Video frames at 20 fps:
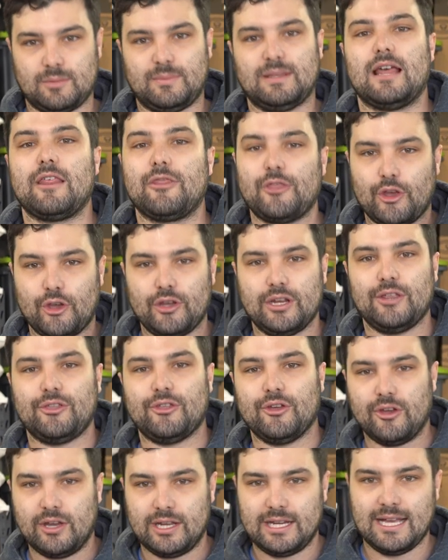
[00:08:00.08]
to be that
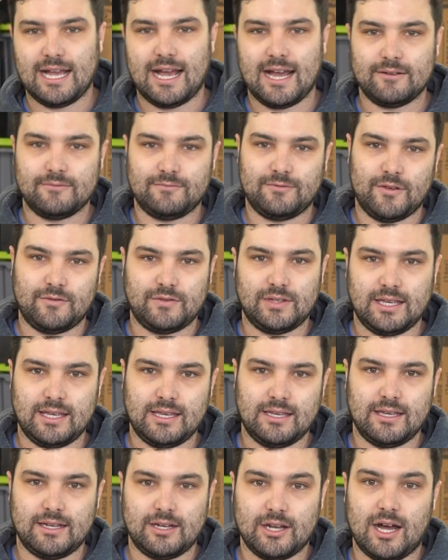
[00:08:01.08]
30-30 at
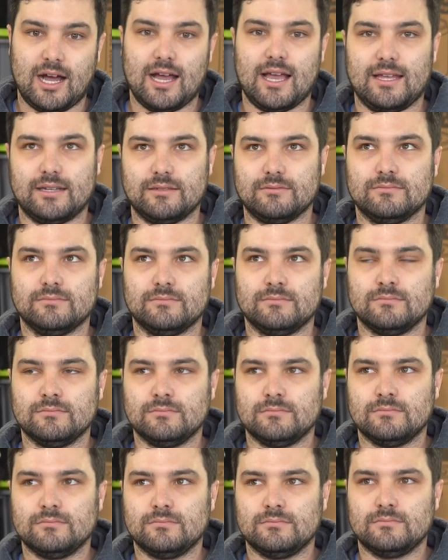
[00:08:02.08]
59,
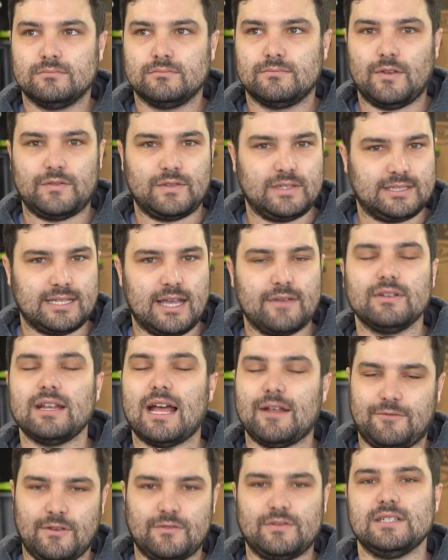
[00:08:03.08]
57,
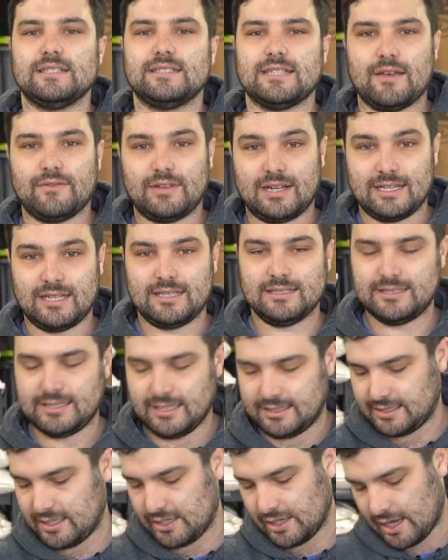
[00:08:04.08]
at 57 and then
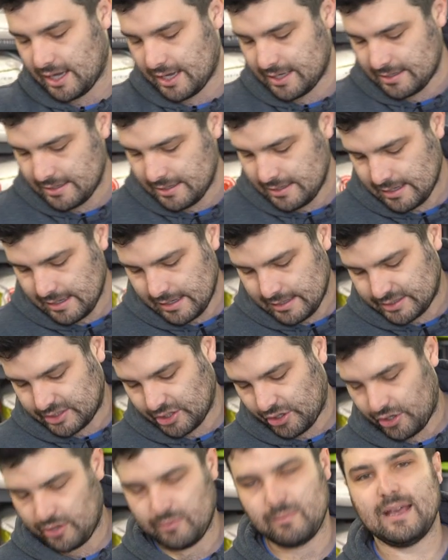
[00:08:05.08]
69.
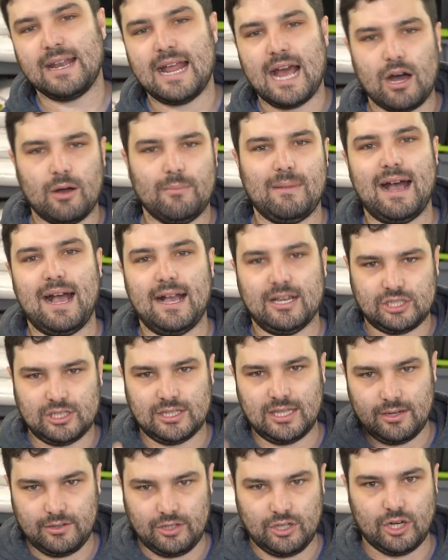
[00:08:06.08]
So an hour mash,
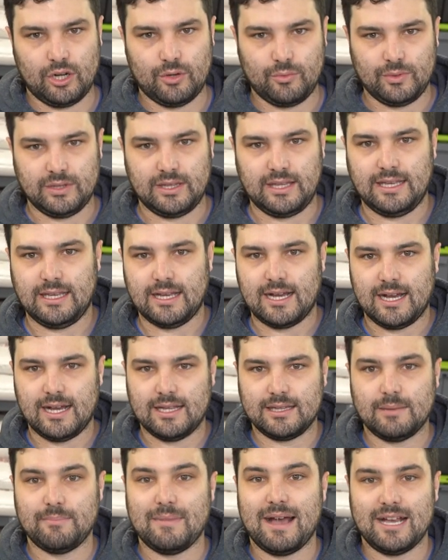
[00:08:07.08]
and then, you know, with
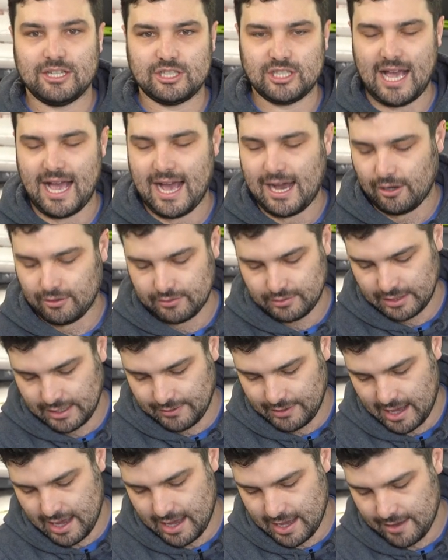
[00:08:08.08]
the mash out
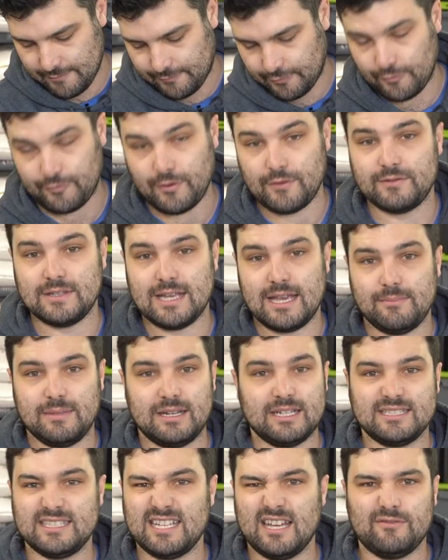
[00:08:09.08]
for 15
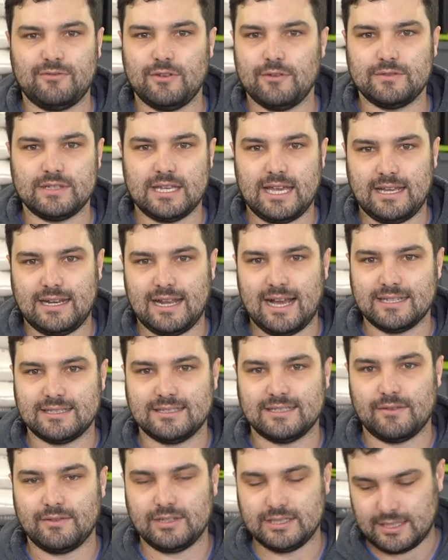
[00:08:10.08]
minutes, 10-15 at
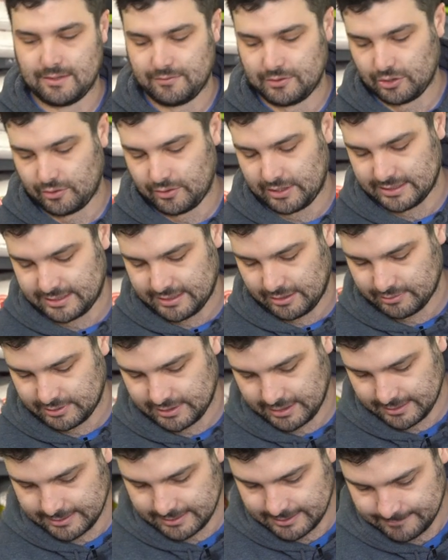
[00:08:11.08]
77 degrees
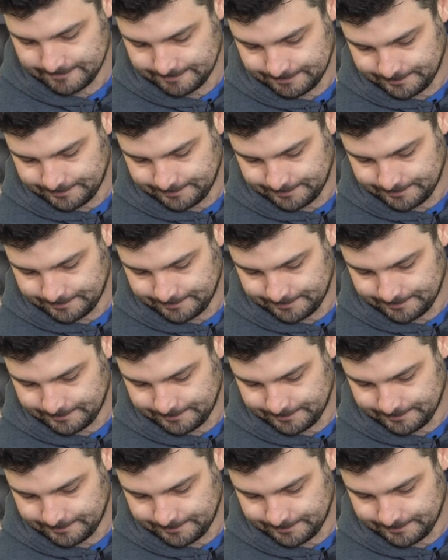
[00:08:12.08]
Celsius.